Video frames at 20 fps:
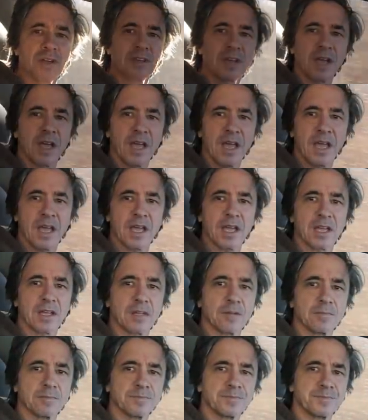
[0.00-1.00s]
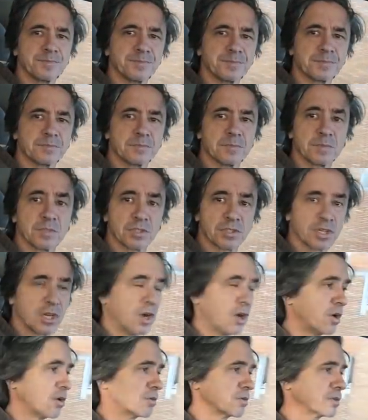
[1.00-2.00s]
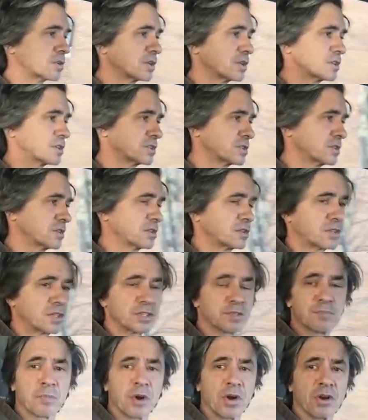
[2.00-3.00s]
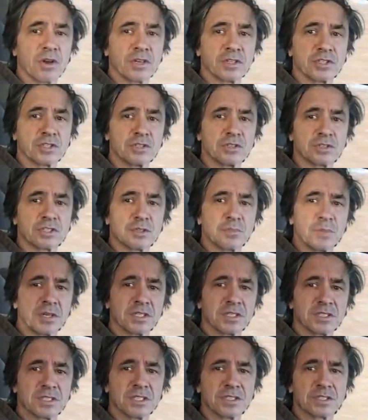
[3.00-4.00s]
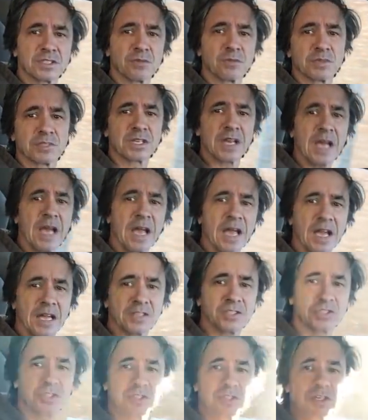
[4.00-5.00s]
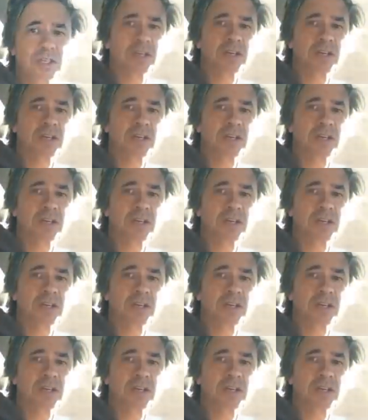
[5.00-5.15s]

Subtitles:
the egg. So this bird is used to me since it was hatched.